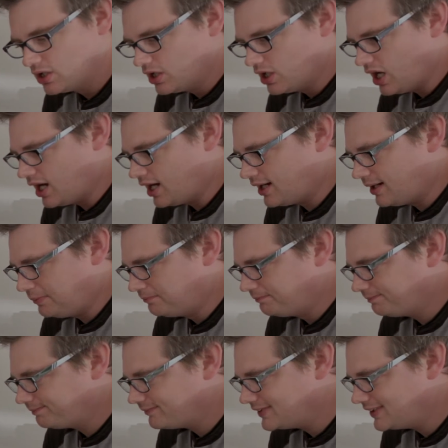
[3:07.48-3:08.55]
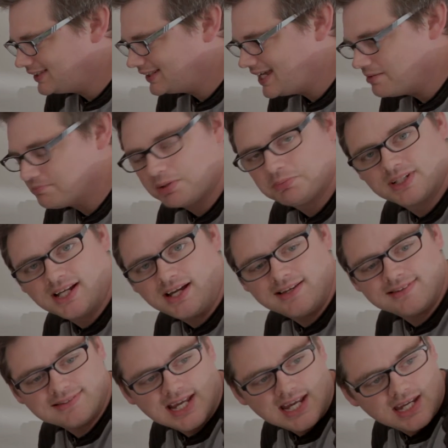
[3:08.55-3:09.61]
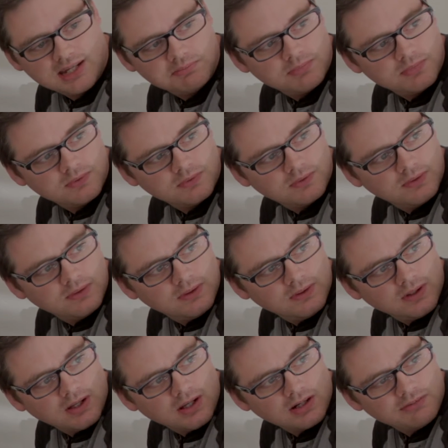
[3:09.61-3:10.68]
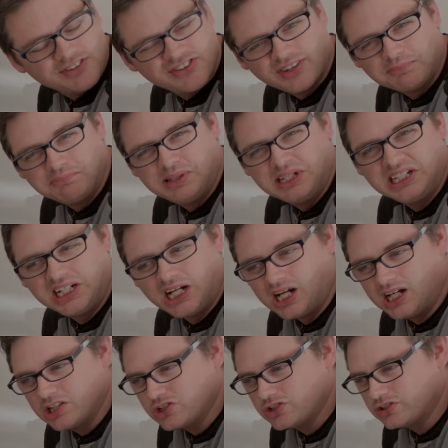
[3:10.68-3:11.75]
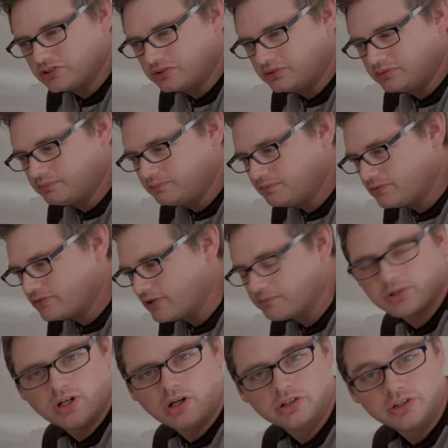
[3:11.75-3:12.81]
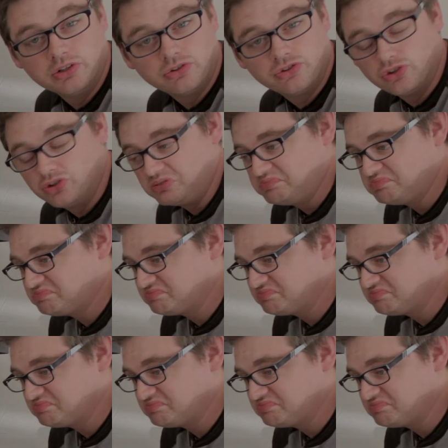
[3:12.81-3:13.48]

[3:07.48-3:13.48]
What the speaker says: I can't remember the guy's name. I don't know if it's like Big Hush or something on YouTube.